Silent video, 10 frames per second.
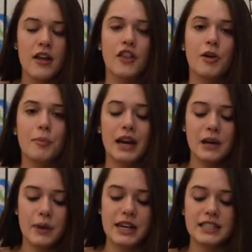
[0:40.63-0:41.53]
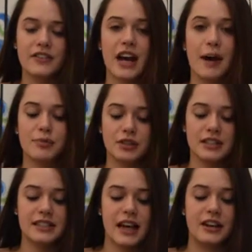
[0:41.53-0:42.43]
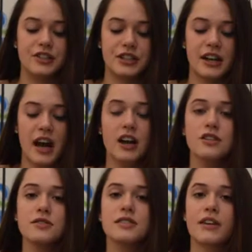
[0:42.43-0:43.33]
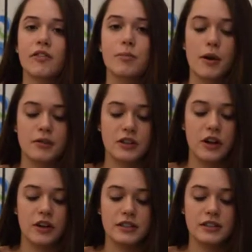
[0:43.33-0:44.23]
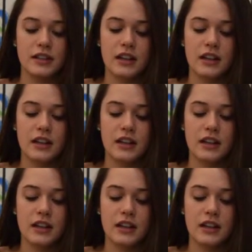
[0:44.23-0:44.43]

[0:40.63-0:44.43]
There are many ways of capturing this energy and also several pros and cons.